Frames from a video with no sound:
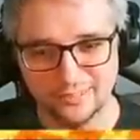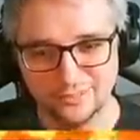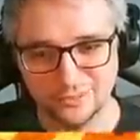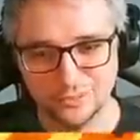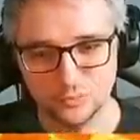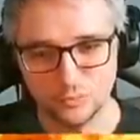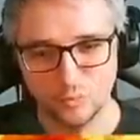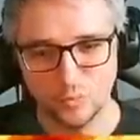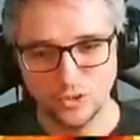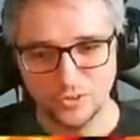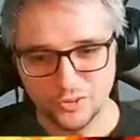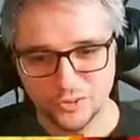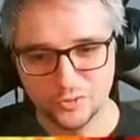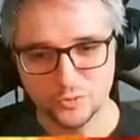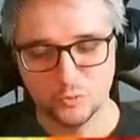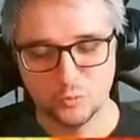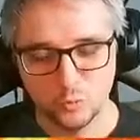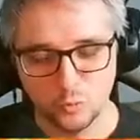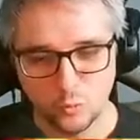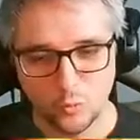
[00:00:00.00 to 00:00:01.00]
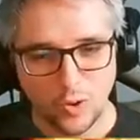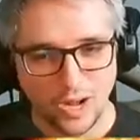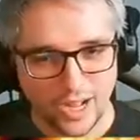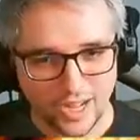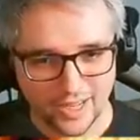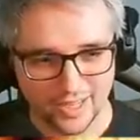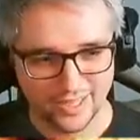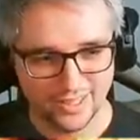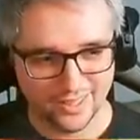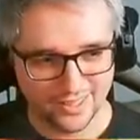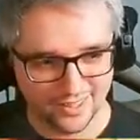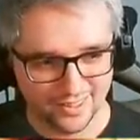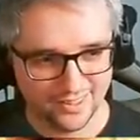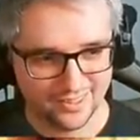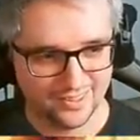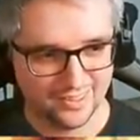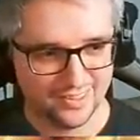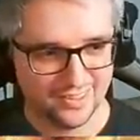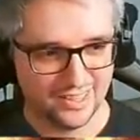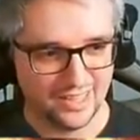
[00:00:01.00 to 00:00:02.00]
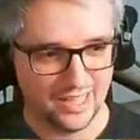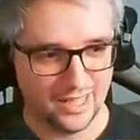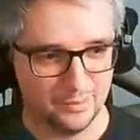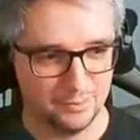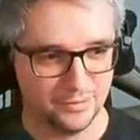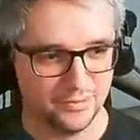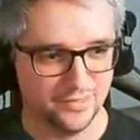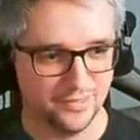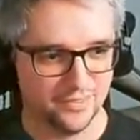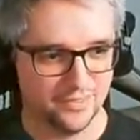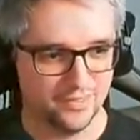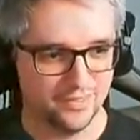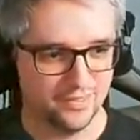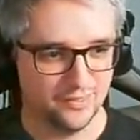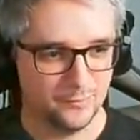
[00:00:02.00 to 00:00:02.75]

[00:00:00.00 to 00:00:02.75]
have to wonder why it happened.